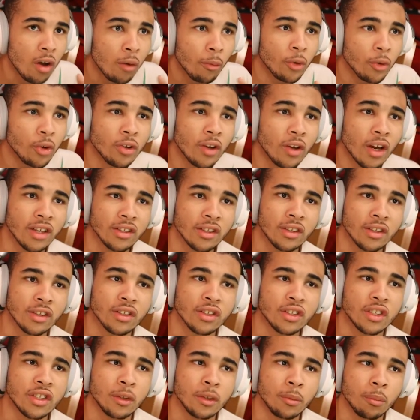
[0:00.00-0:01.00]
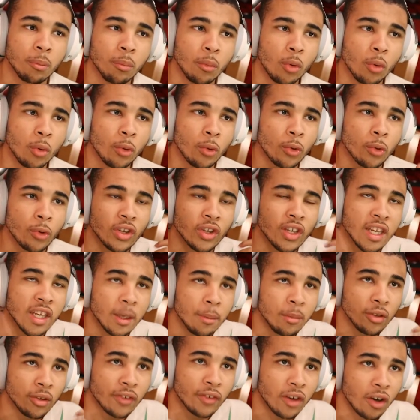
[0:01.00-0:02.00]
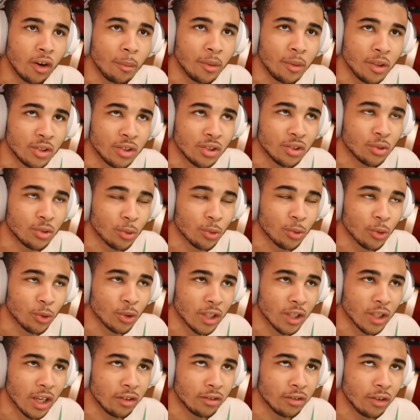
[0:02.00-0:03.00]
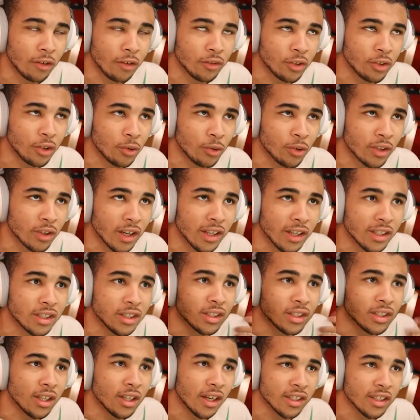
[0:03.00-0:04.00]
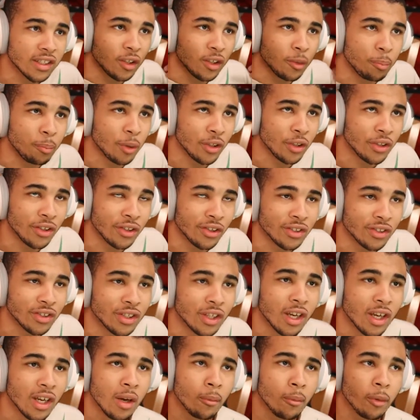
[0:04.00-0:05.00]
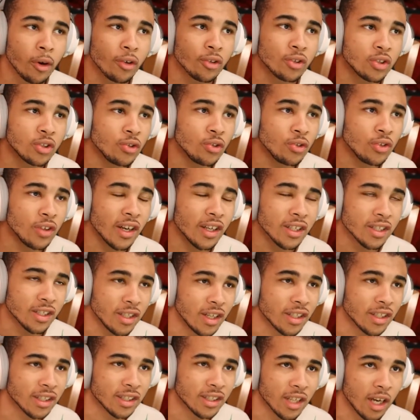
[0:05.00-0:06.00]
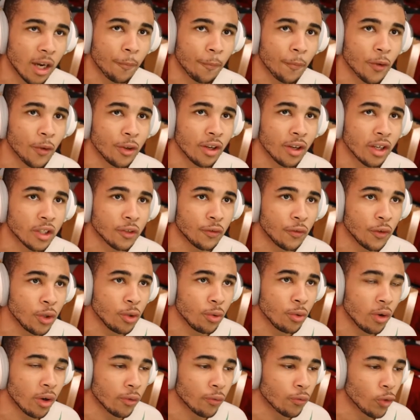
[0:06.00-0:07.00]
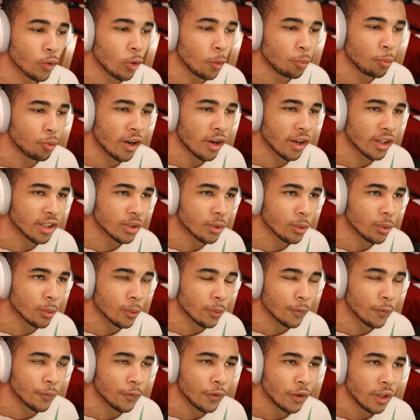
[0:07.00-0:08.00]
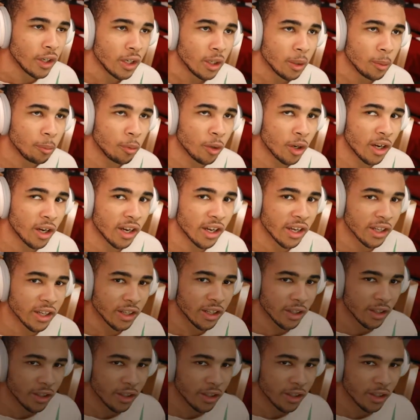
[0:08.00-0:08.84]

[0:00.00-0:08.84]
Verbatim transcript: Would you guys like to see more game development tutorials? I would love to know your guys' thoughts and opinions. But I'll see you guys next time for the next video on Roblox Earth. Bye.